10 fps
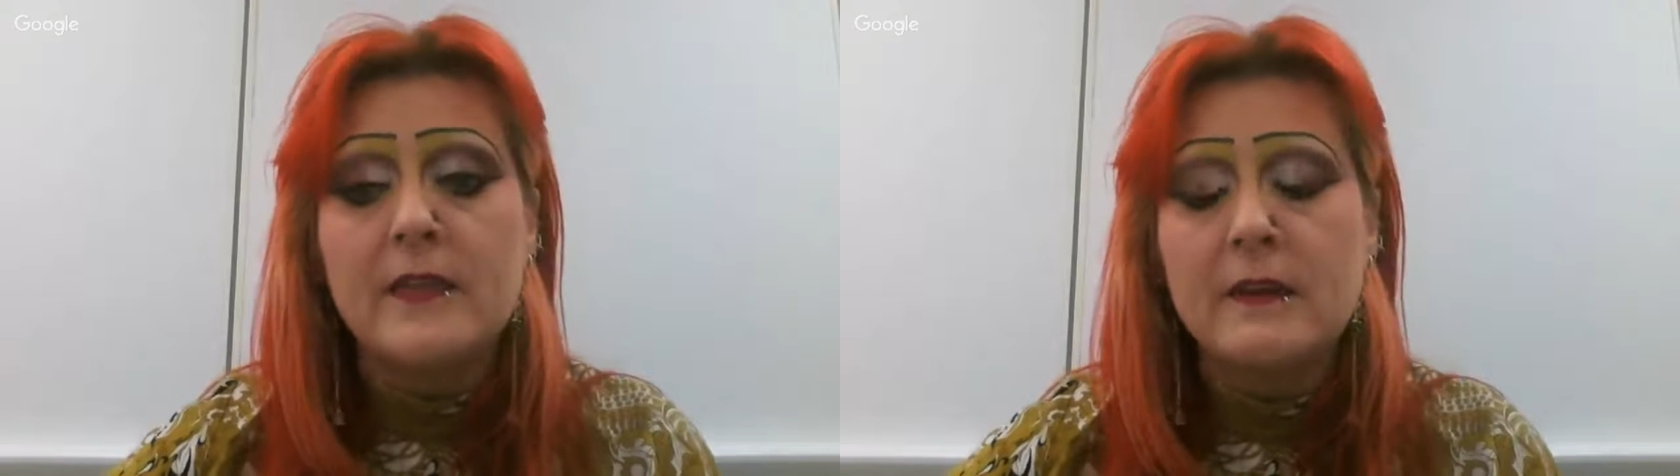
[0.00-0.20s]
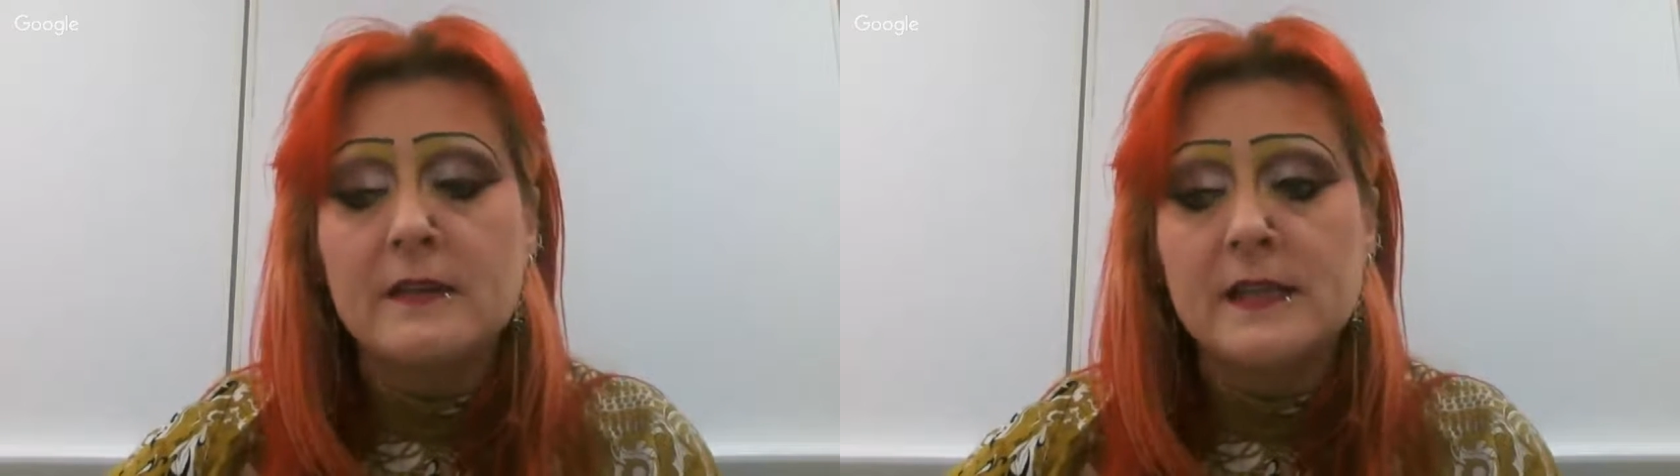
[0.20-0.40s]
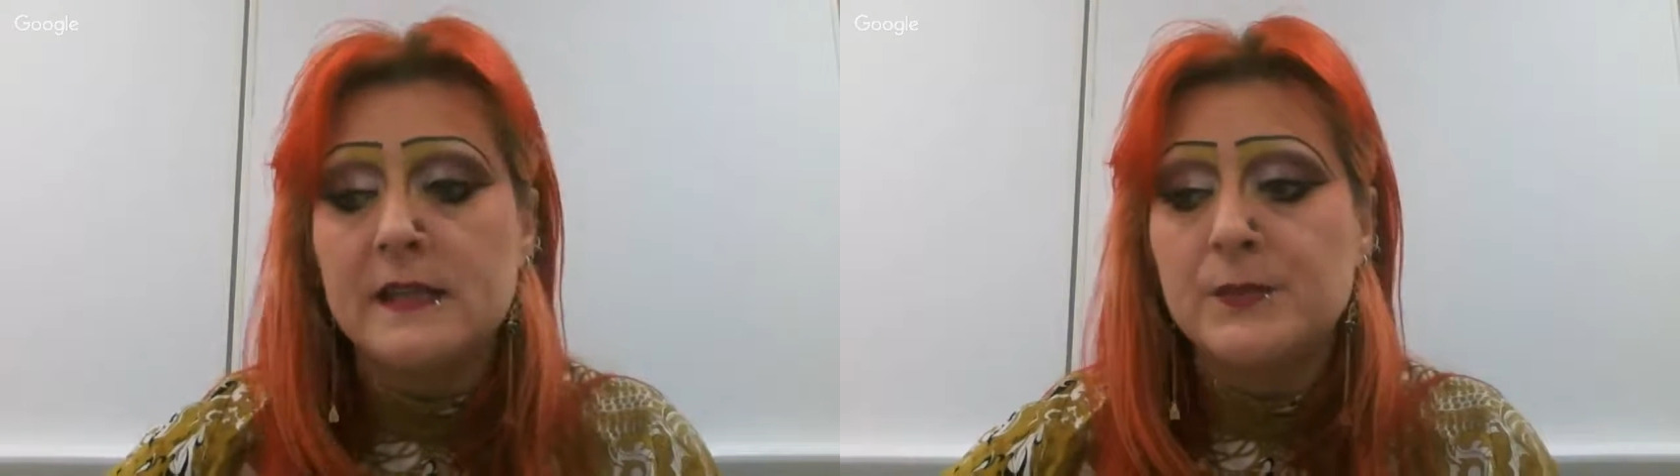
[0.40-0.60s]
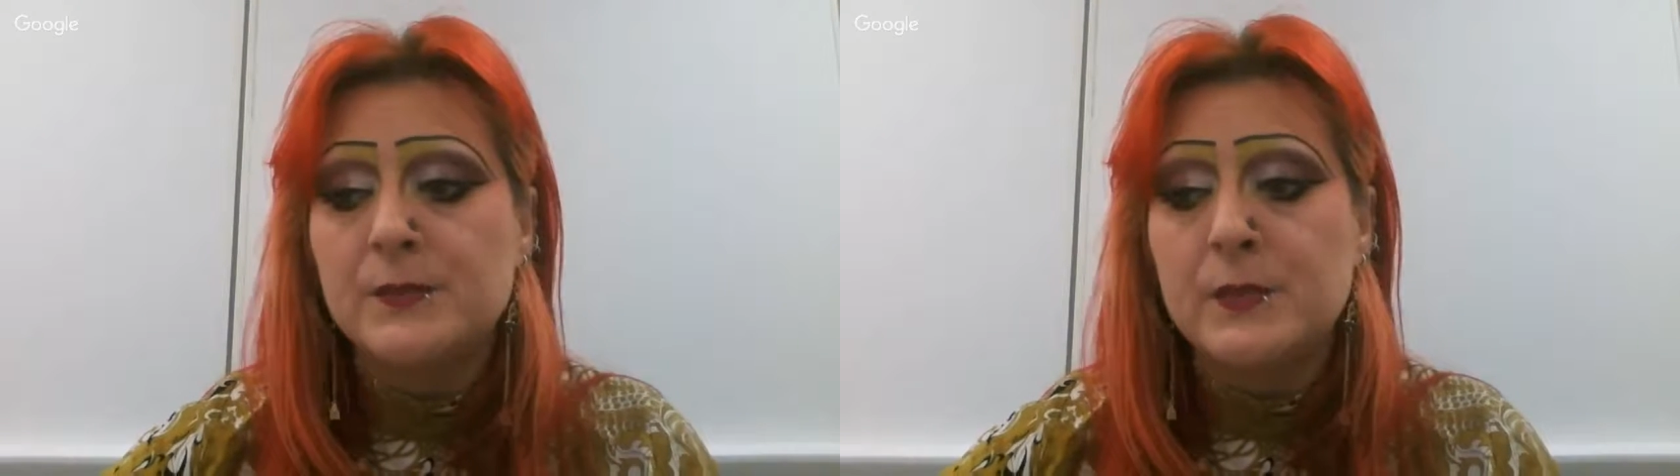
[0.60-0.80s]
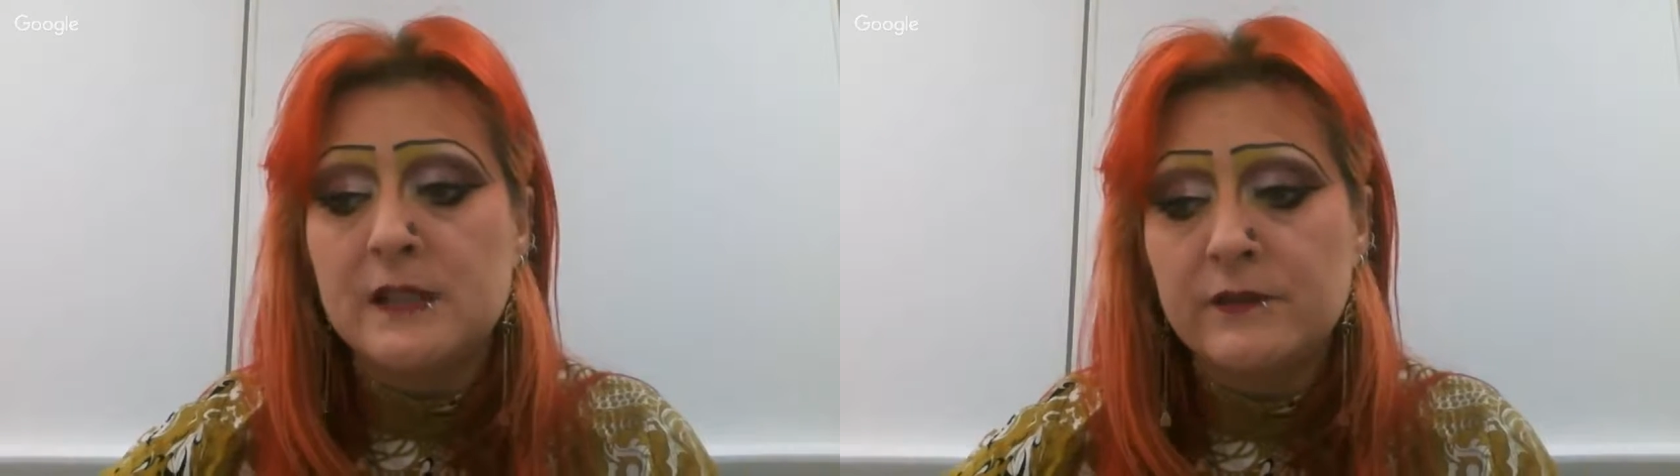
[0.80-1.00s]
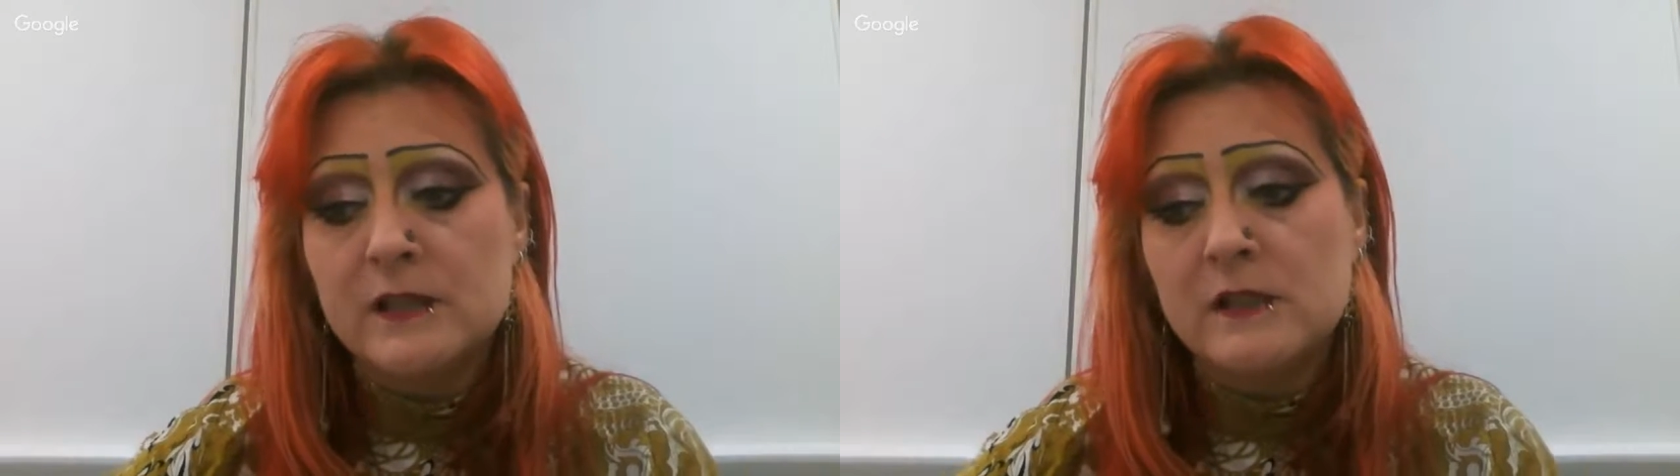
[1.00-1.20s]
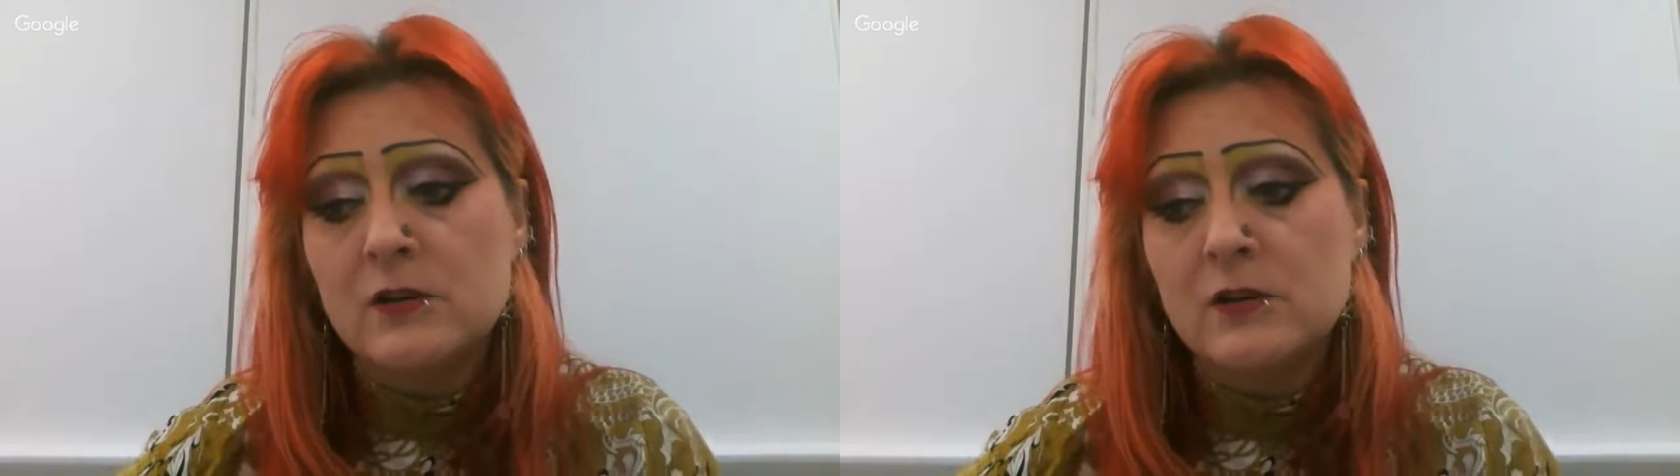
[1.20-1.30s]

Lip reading: and there is a specific